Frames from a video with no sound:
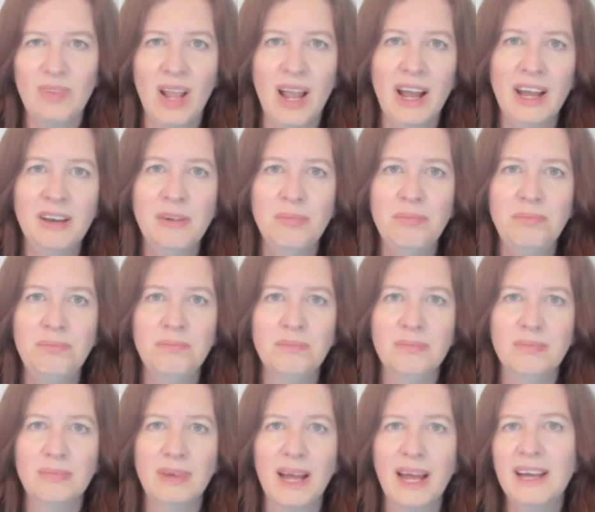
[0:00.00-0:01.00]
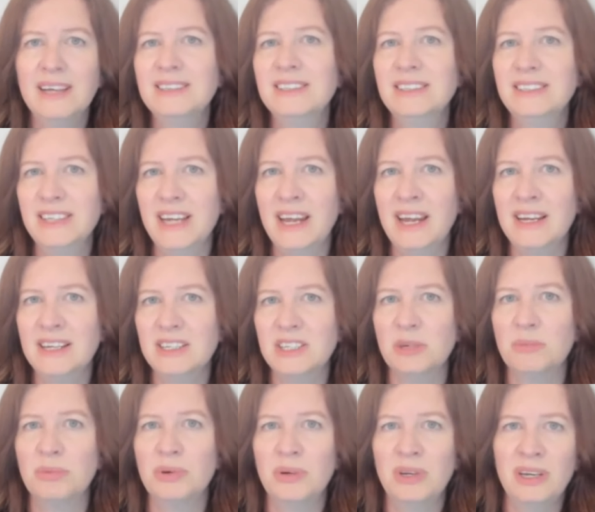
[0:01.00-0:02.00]
I hesitate to
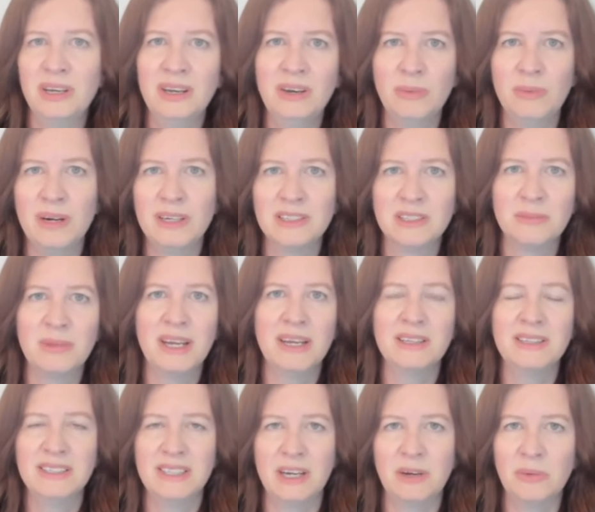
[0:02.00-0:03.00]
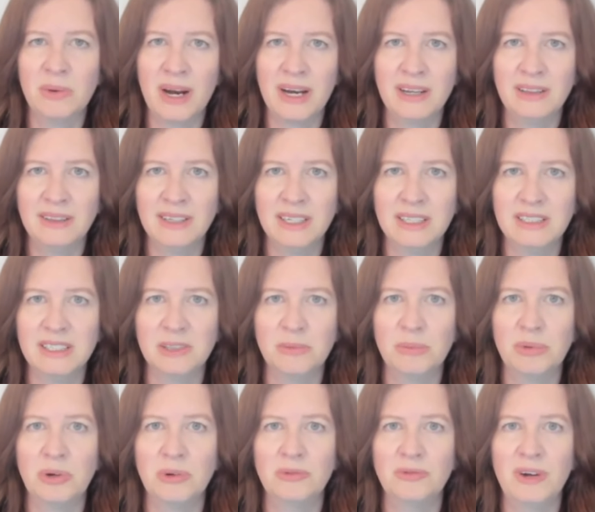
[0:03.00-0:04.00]
put in a resume and say, write a LinkedIn
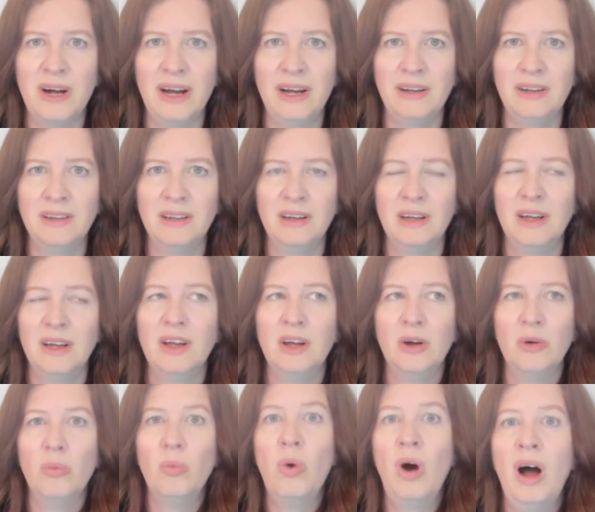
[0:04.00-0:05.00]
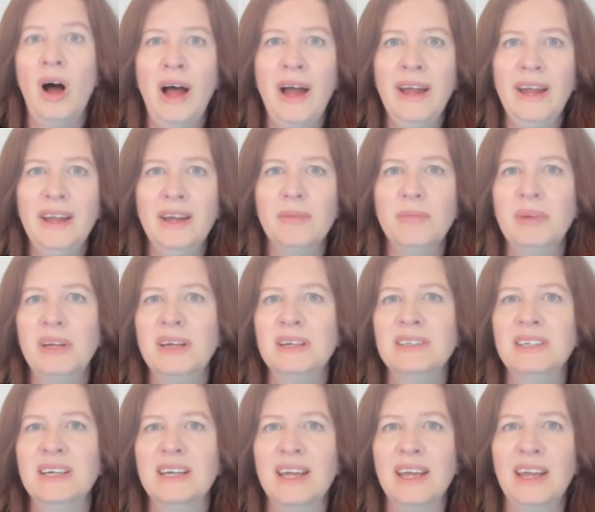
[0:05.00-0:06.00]
profile. Why? Because
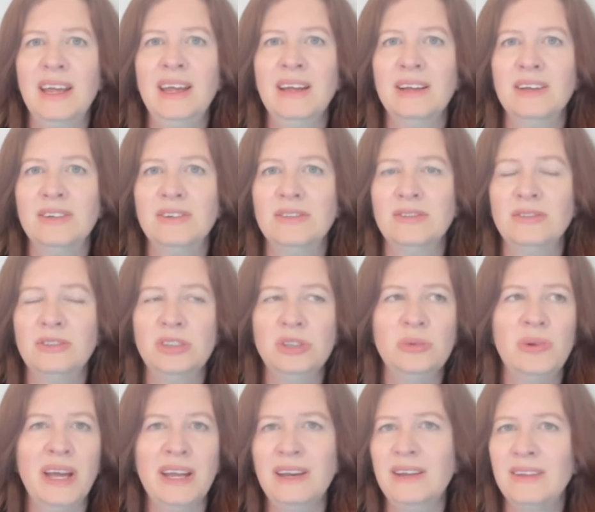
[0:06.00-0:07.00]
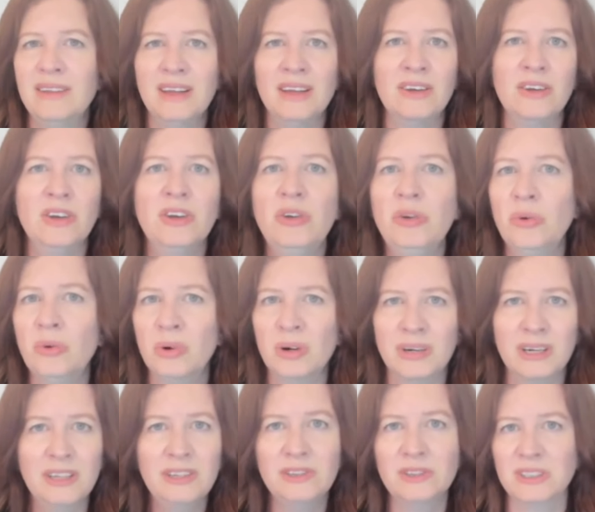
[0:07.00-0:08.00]
it can't do anything new or
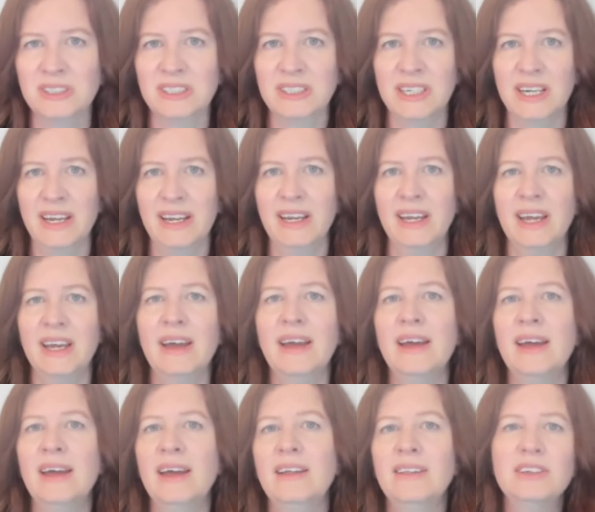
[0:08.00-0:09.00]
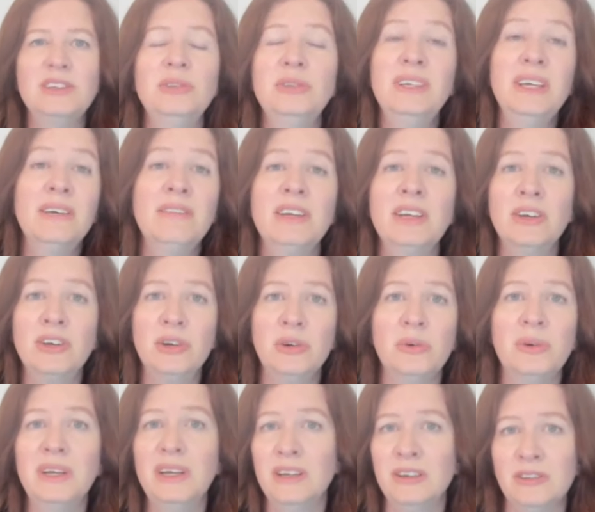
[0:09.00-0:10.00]
interesting unless you give it new
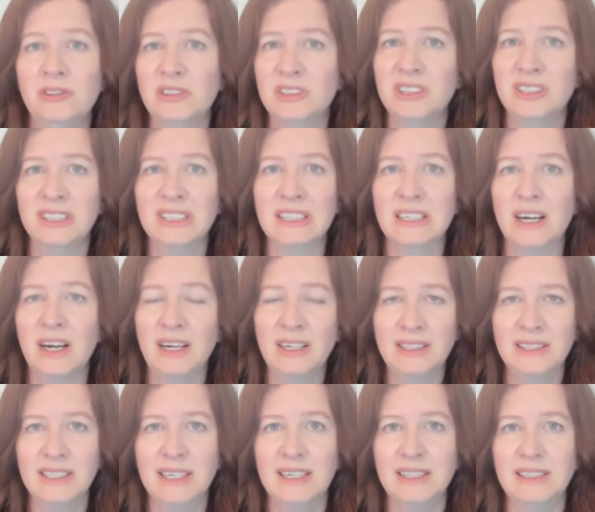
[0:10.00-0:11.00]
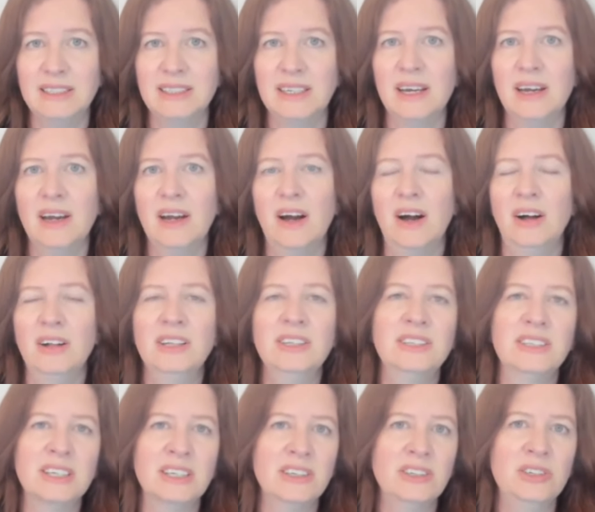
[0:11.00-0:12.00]
and interesting content. All
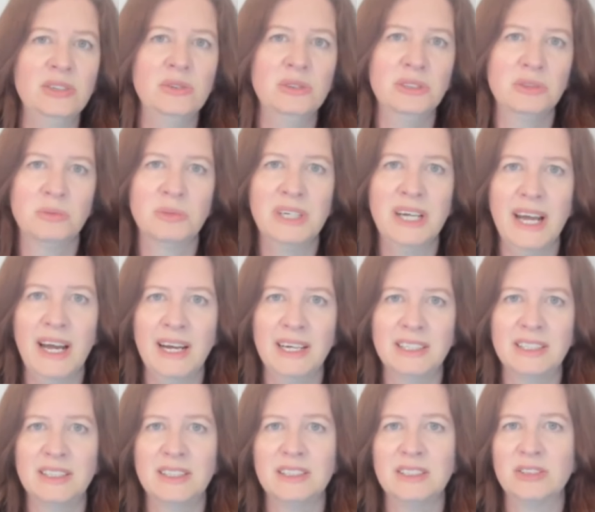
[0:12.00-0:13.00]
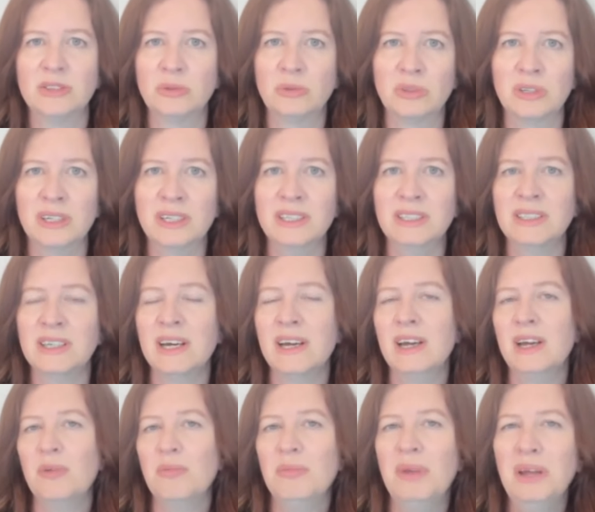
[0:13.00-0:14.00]
it's going to do is rehash the stories,
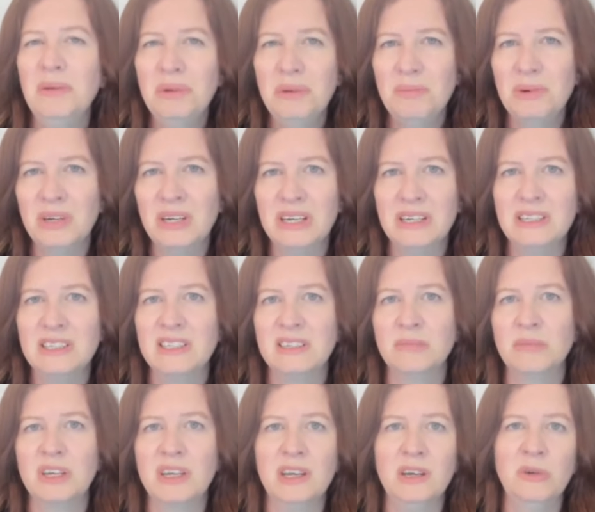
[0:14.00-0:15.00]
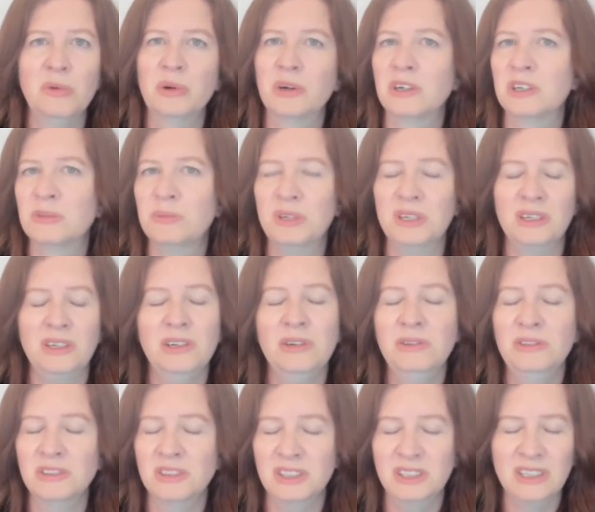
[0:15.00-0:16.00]
maybe put in some keywords, but it
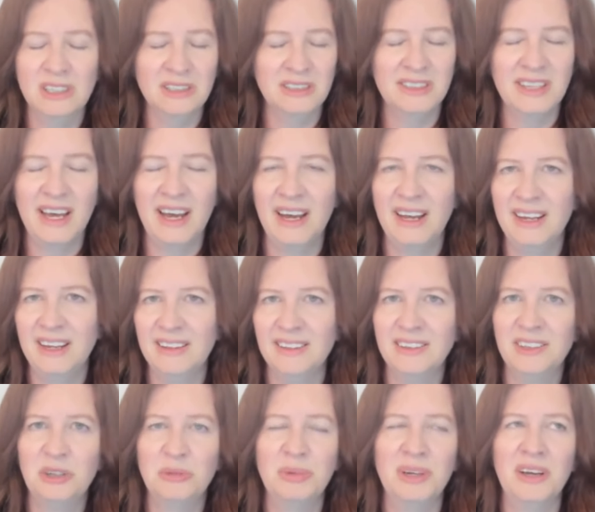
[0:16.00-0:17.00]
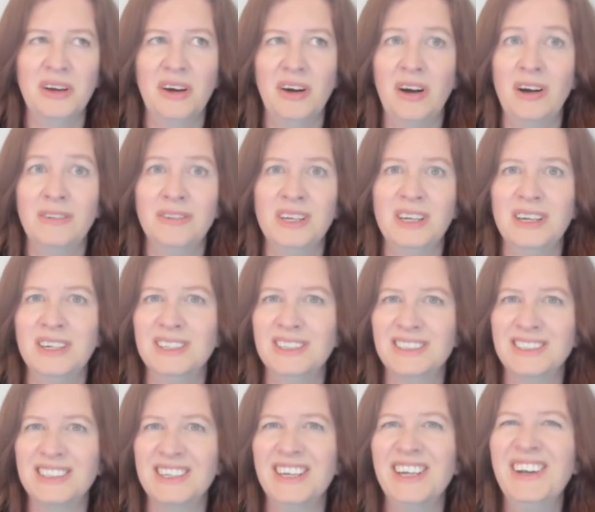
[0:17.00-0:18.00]
usually does that a little bit
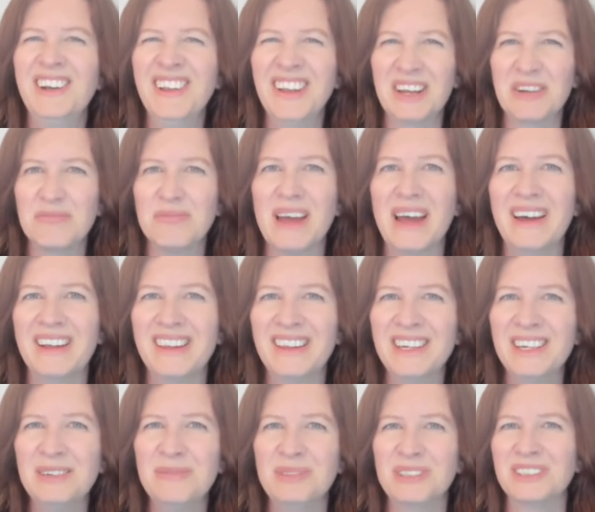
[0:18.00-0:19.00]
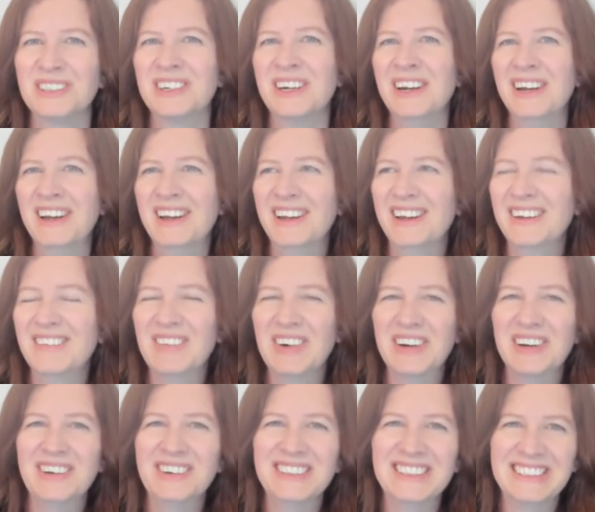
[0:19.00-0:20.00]
obvious, like Mad Libs or where
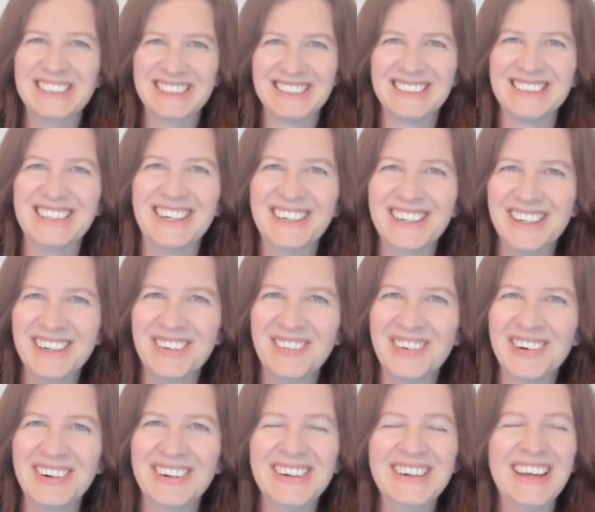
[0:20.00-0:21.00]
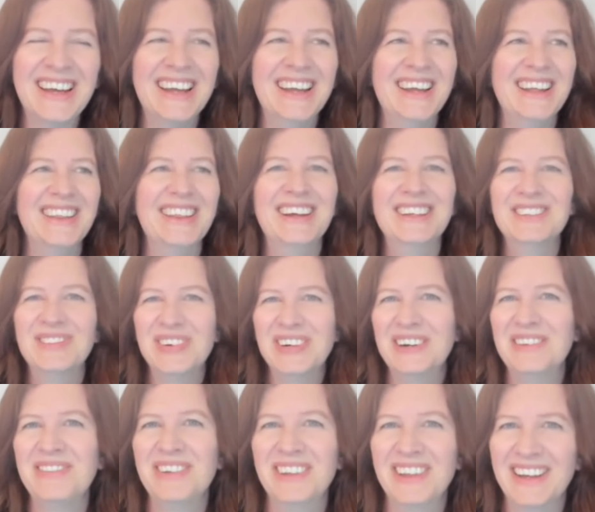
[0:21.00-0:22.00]
you just stuck in a word. That's what
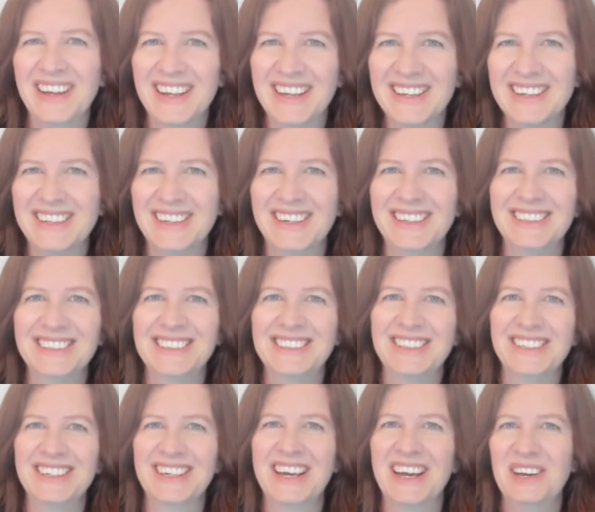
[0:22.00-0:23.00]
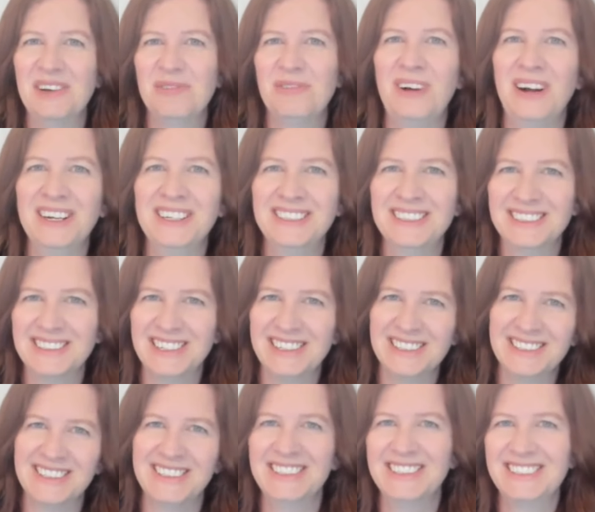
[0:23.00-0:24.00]
I feel like it does. It kind of finds a
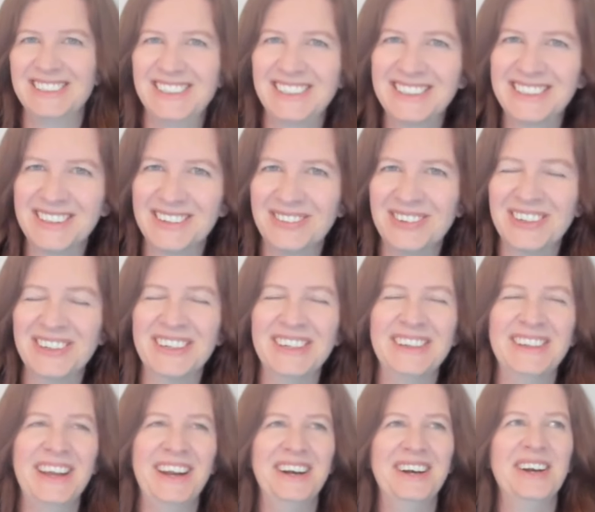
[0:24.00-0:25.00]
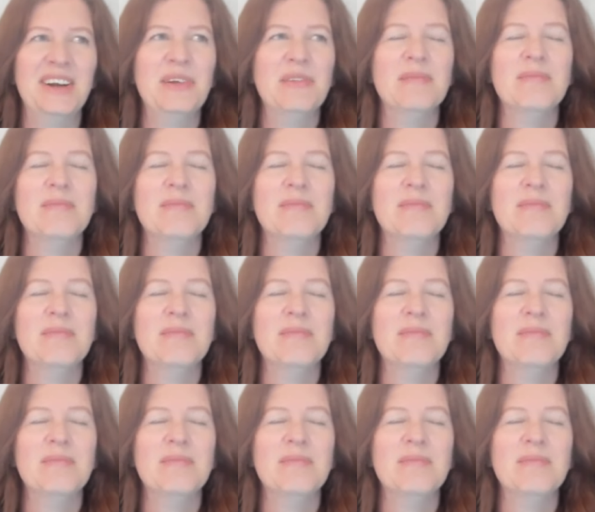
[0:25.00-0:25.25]
sentence and it sticks the word in there.